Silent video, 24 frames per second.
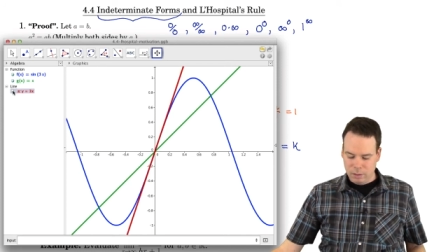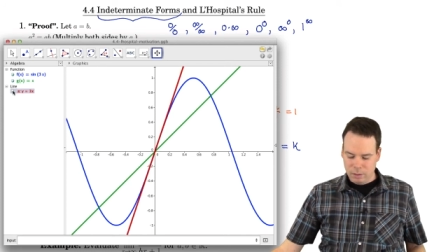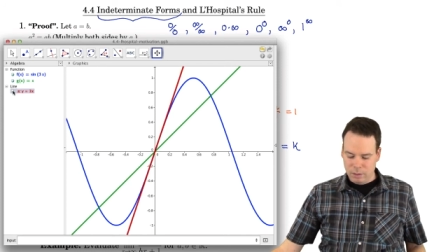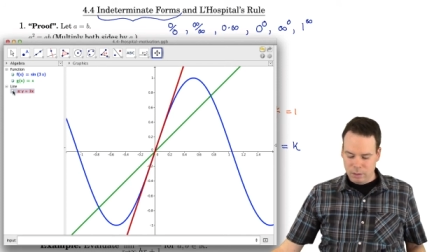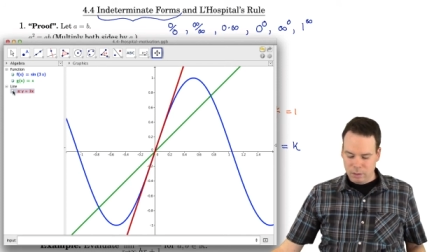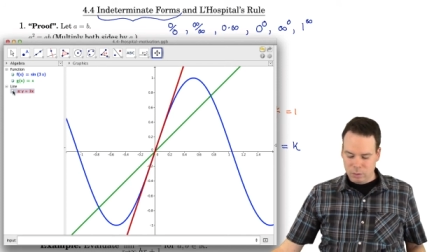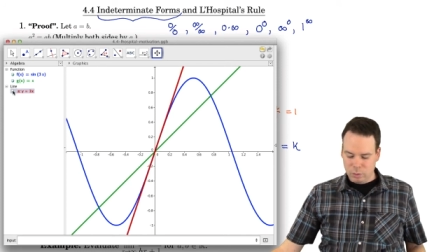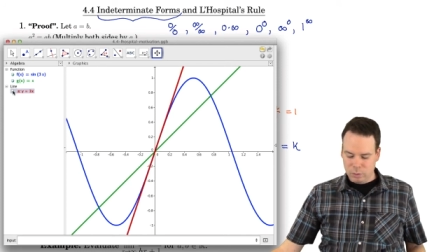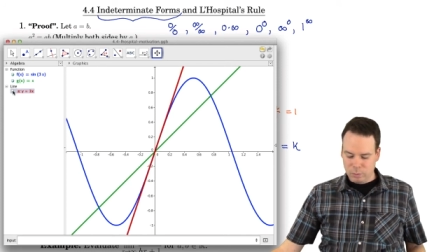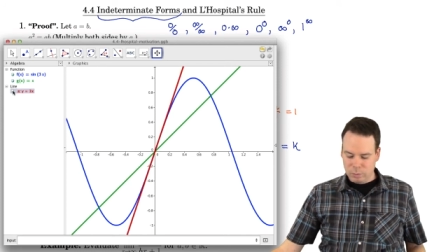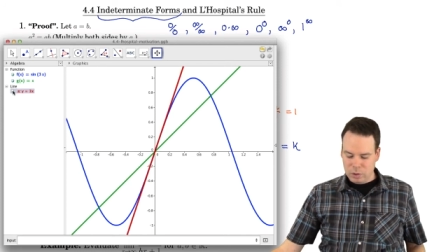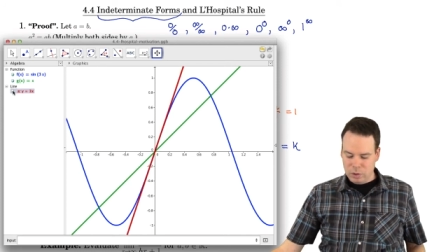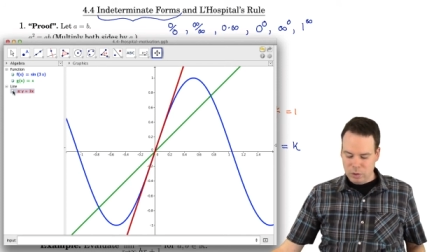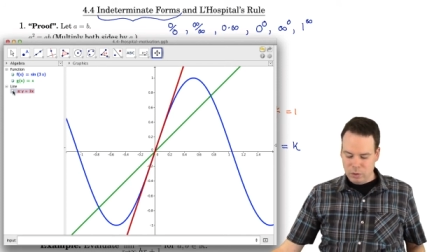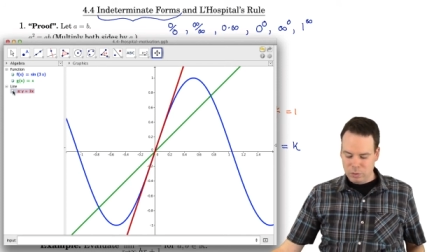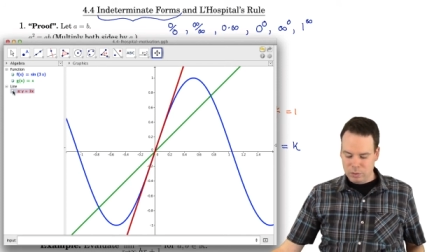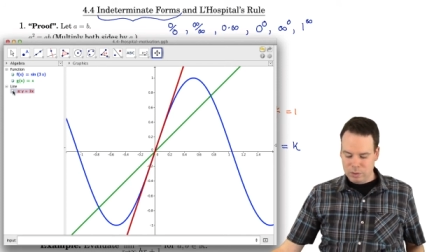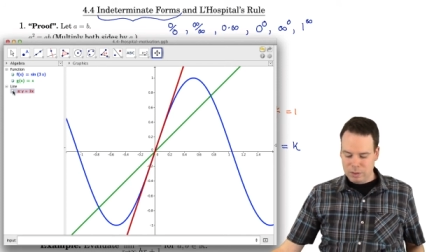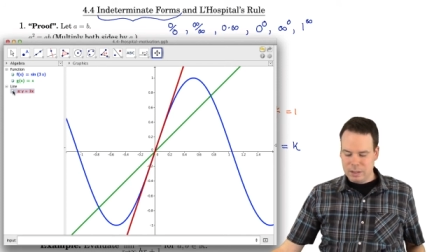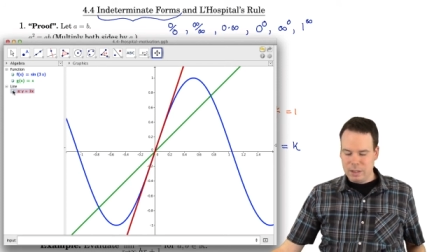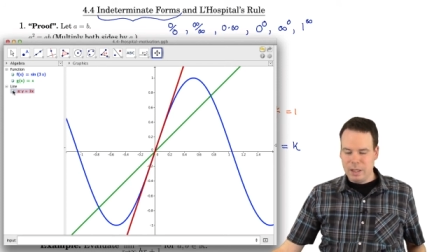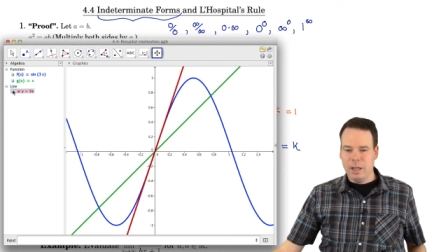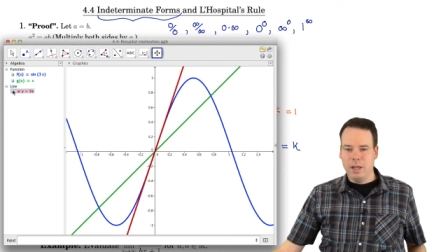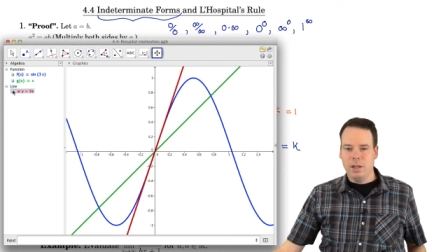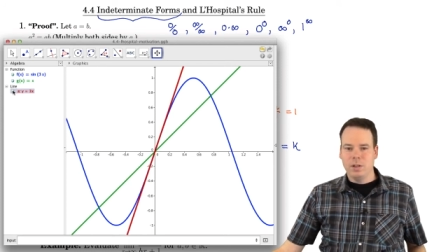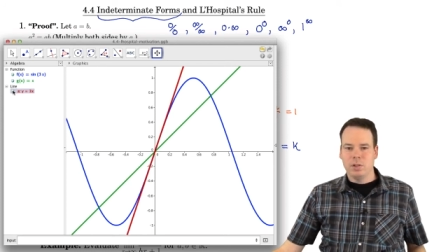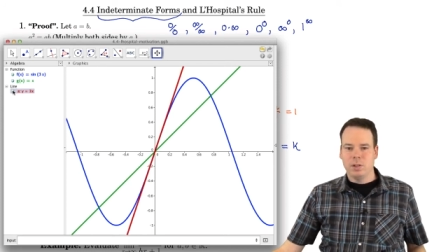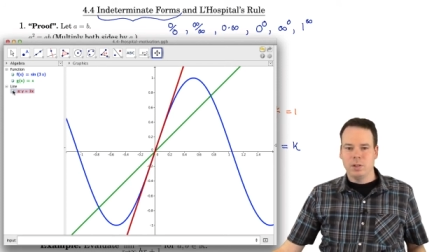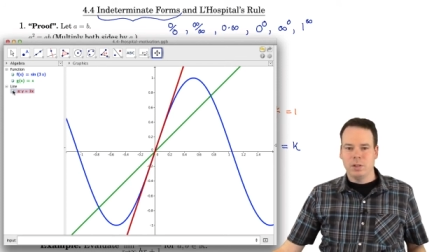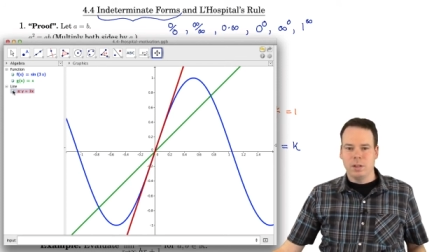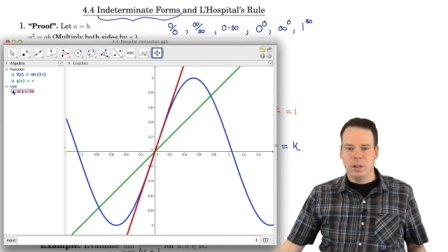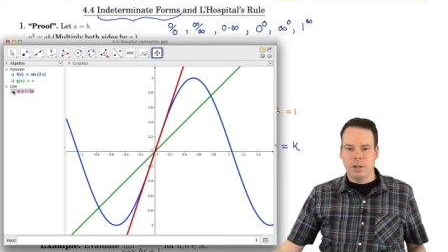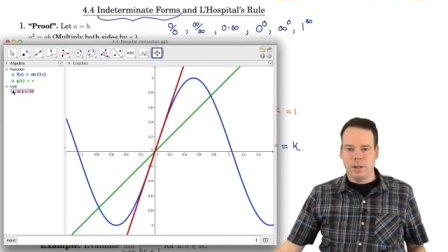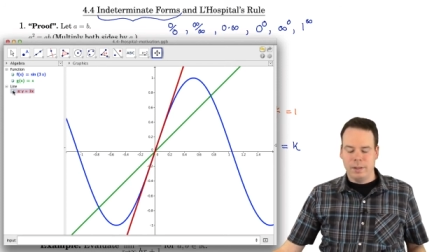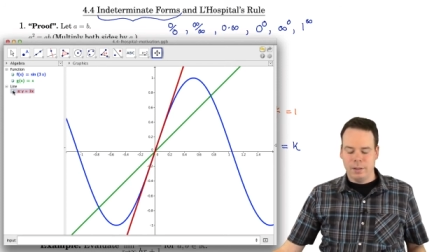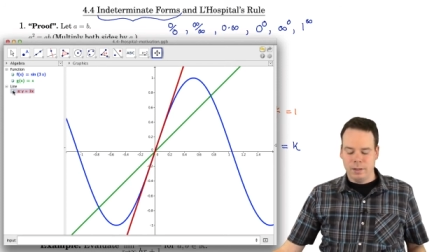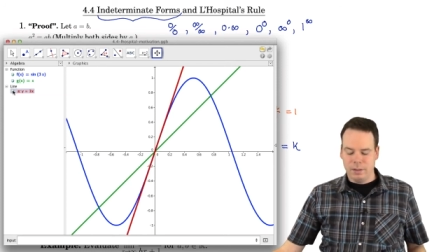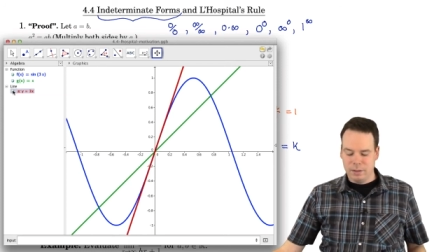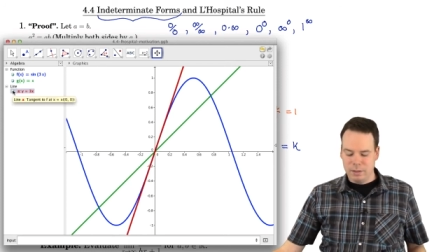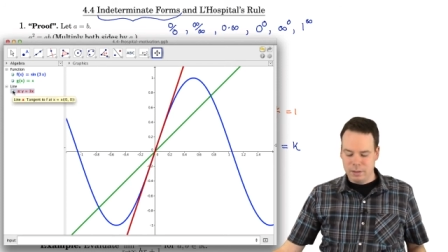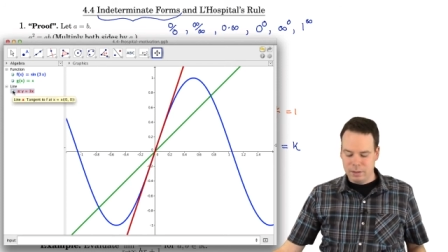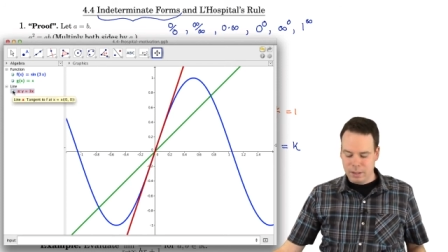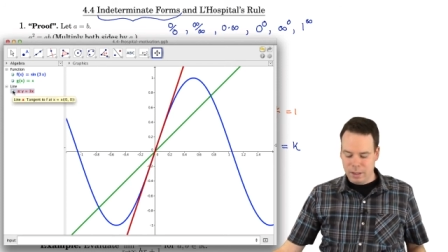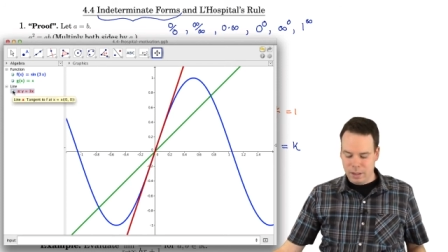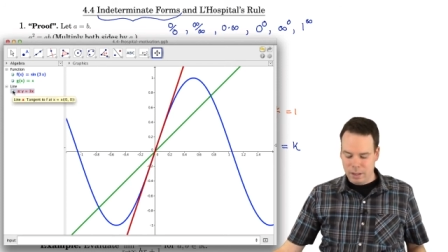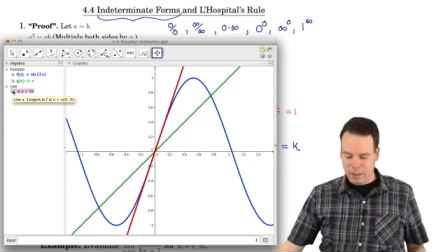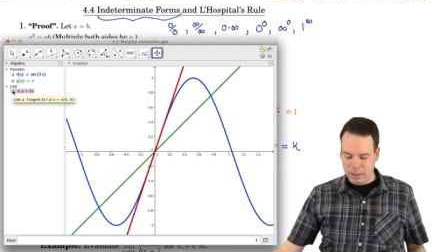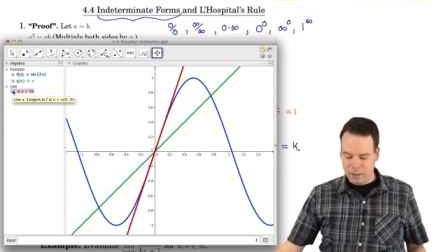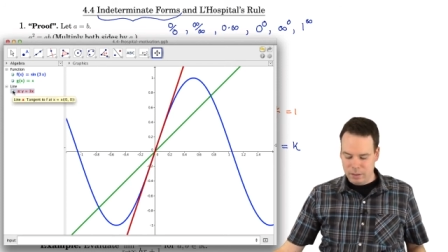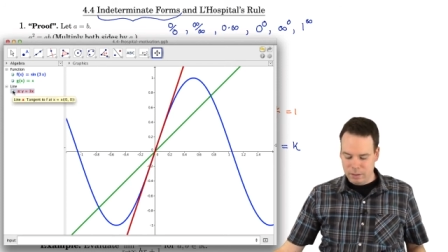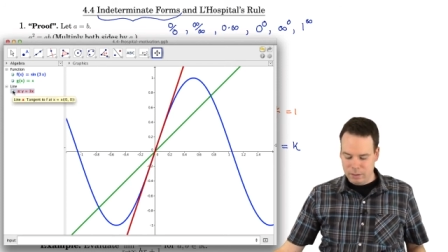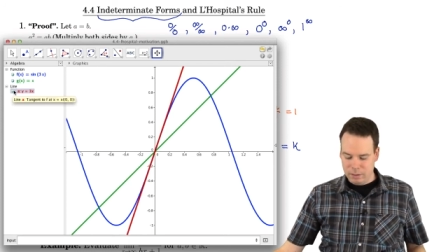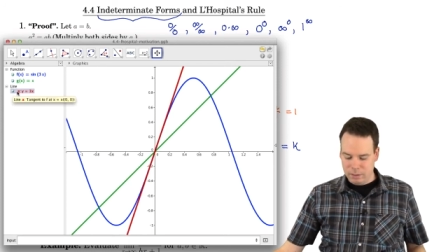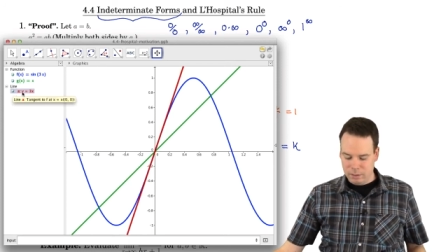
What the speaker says: So I'm going to use the tangent line instead